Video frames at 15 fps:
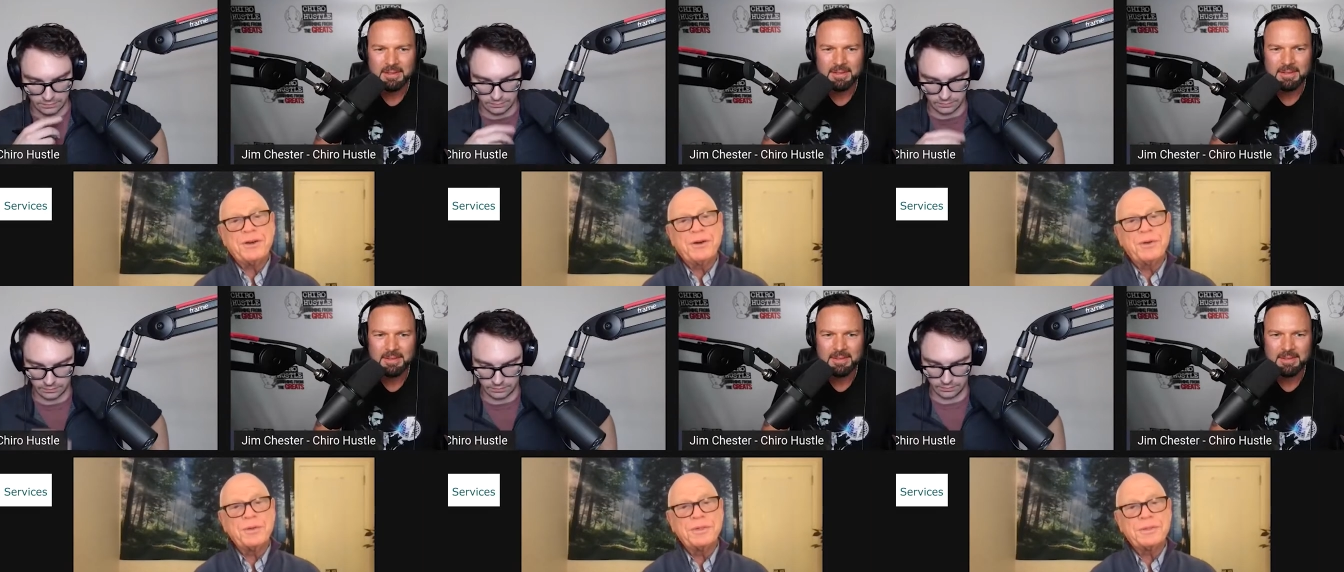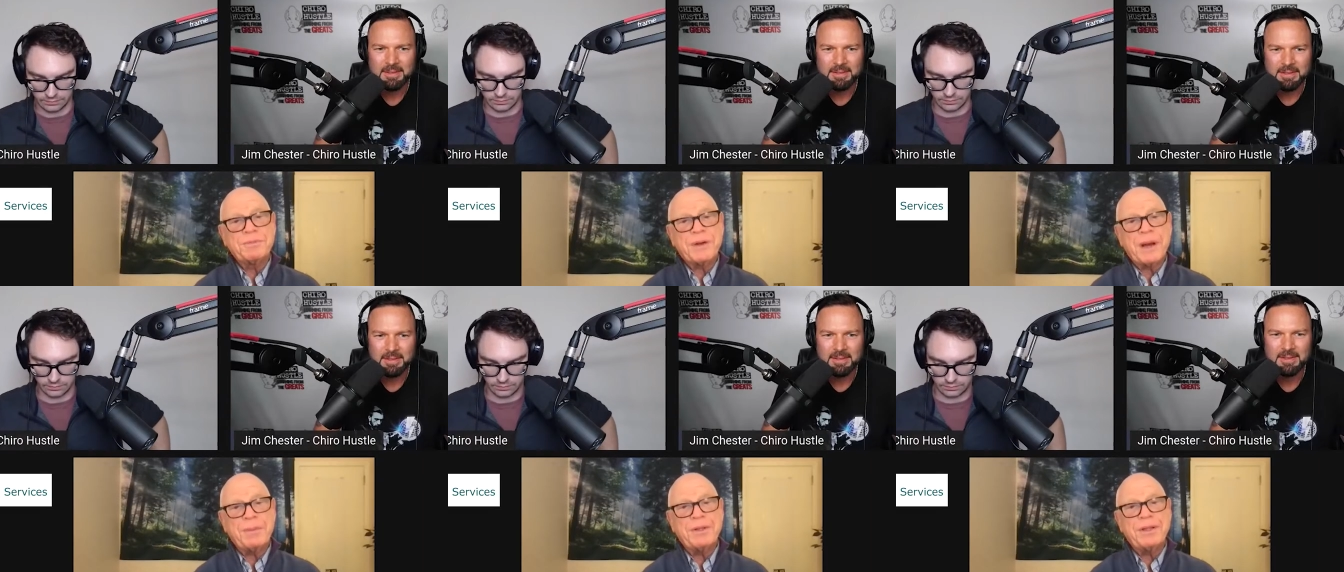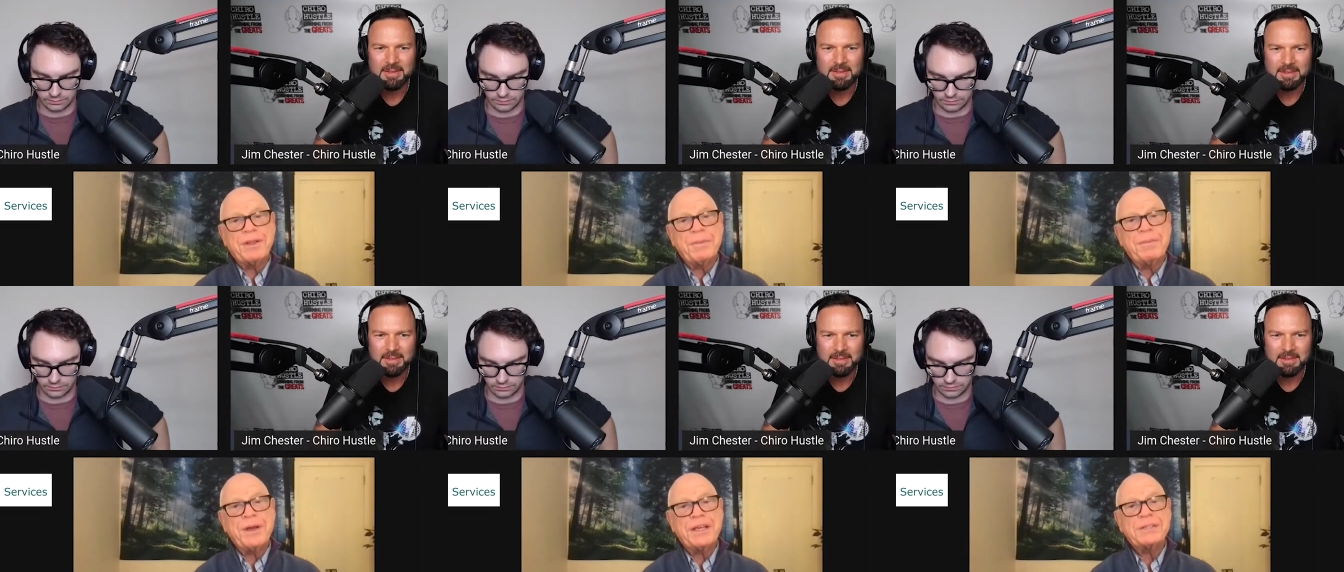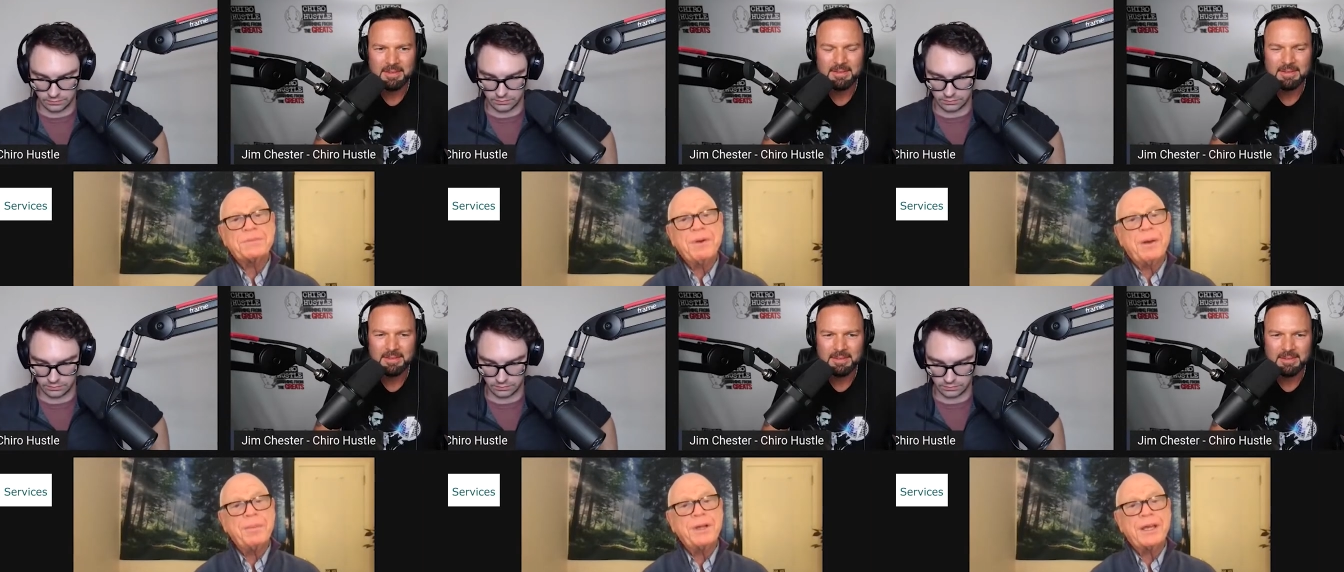Speaker 1: Gold was probably the
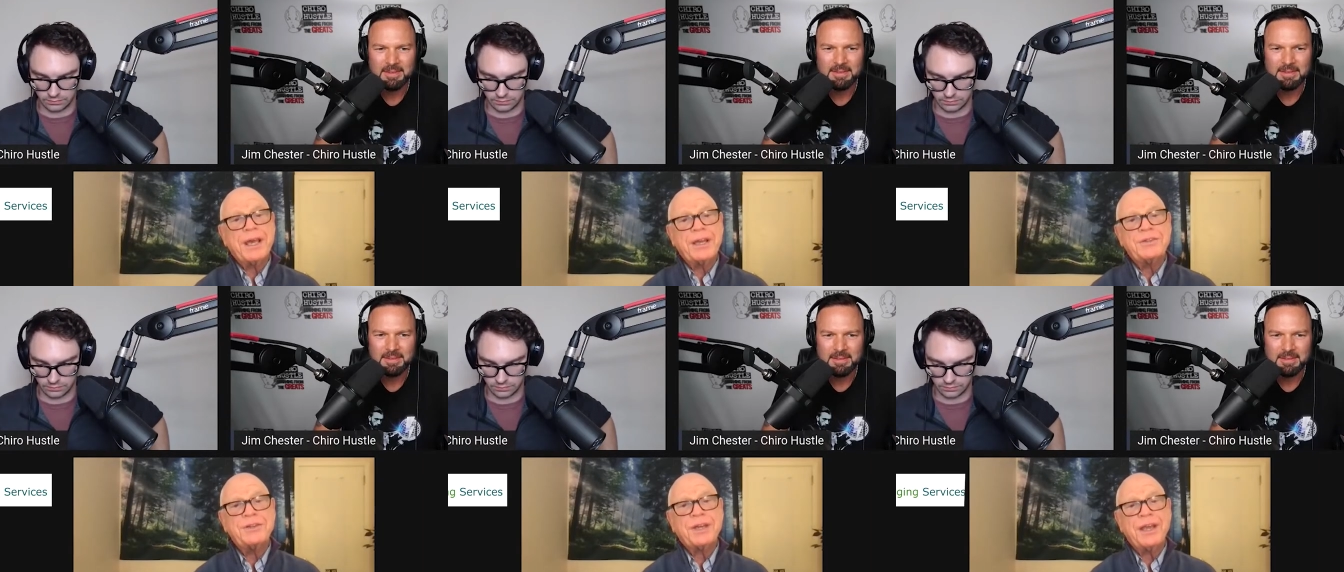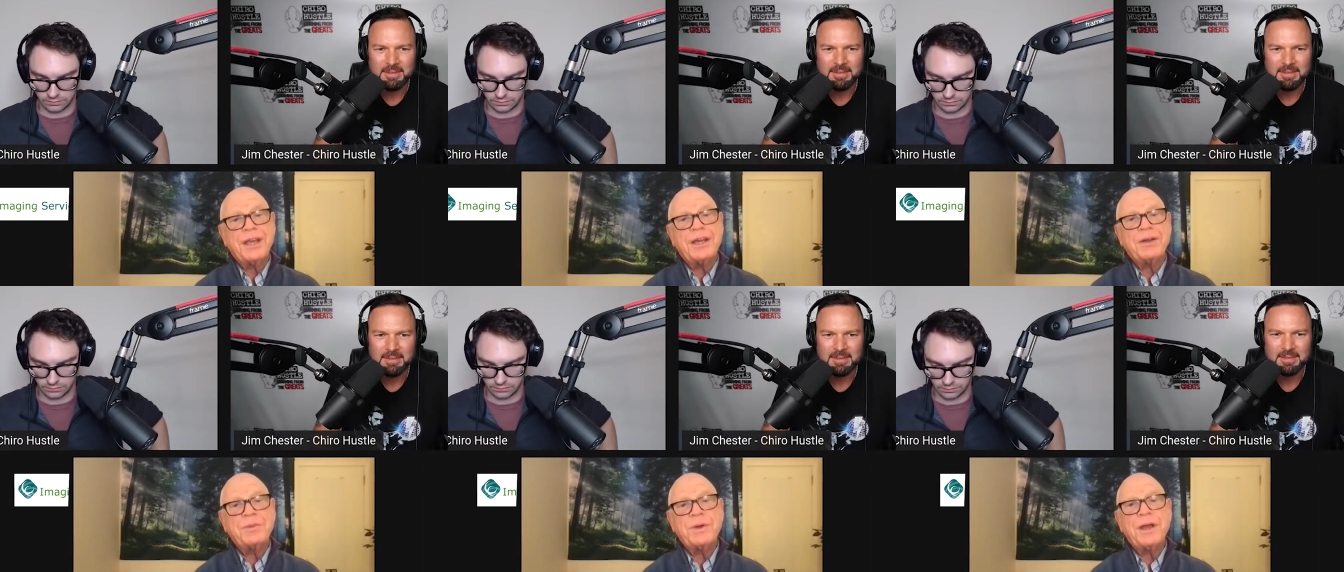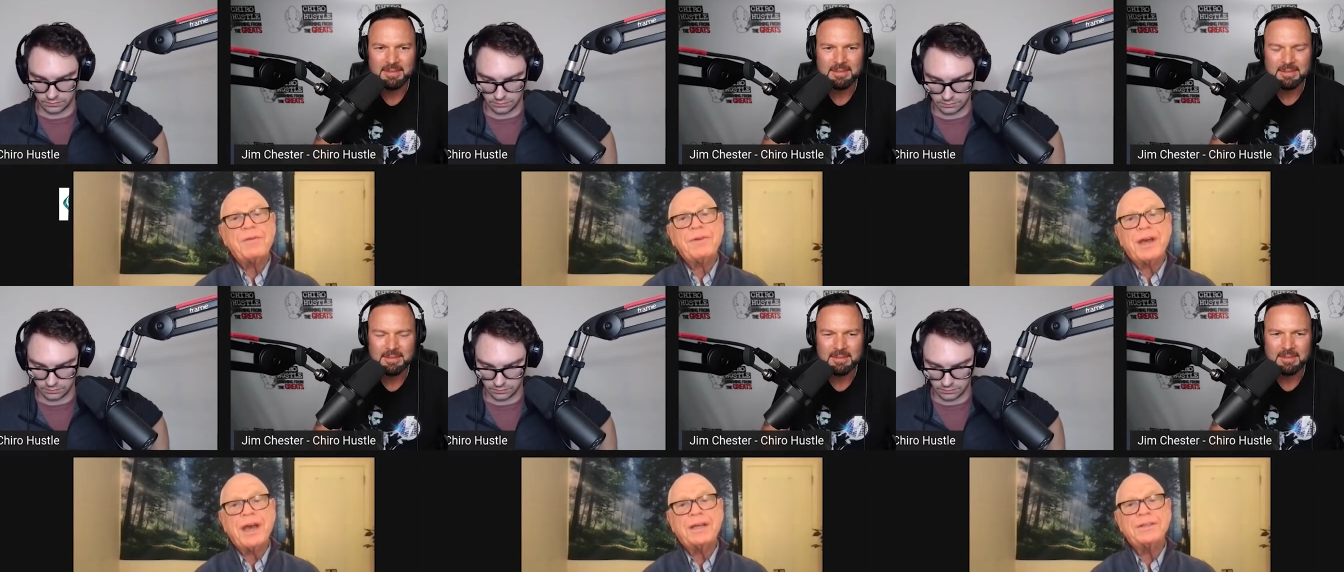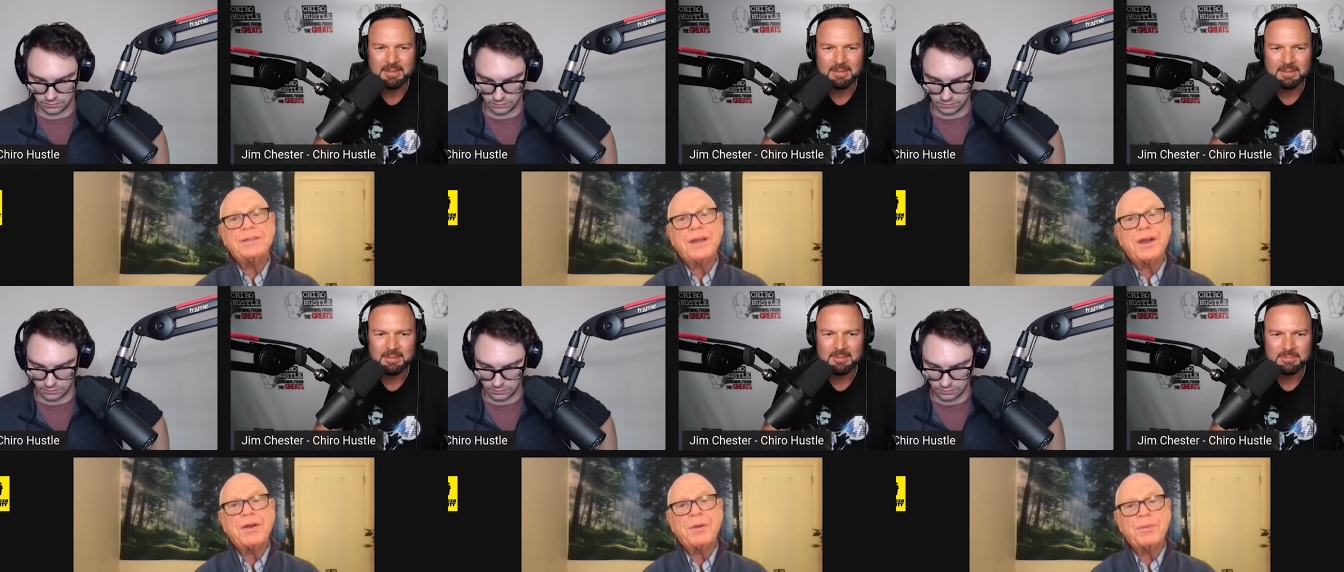best public educator we ever had in
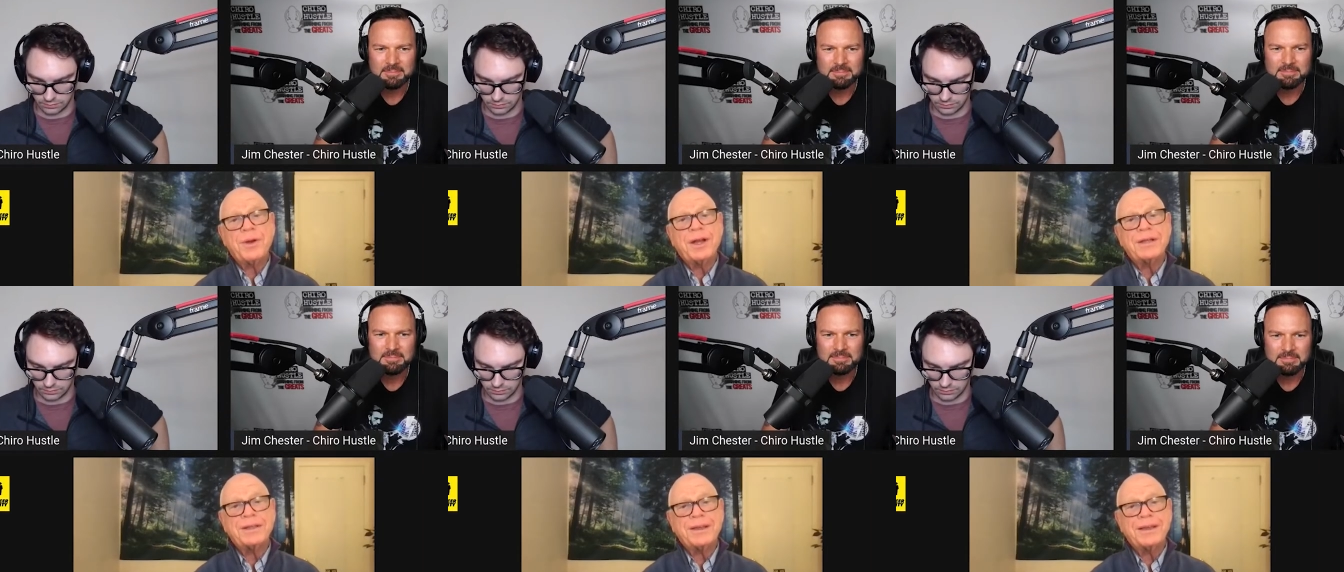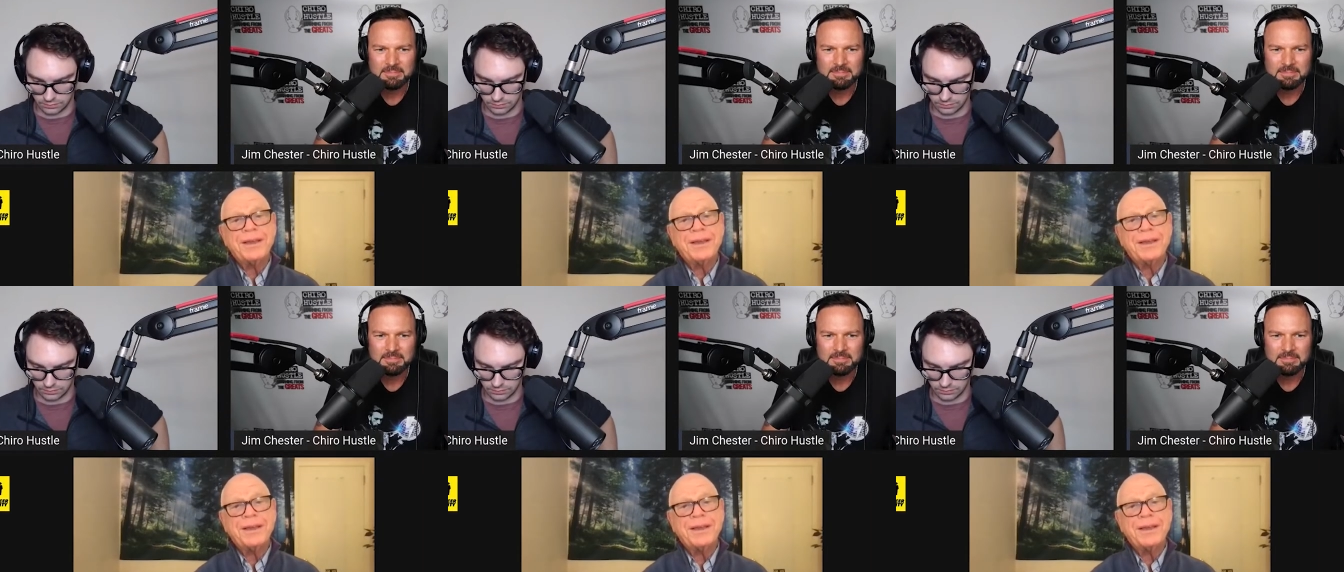chiropractic.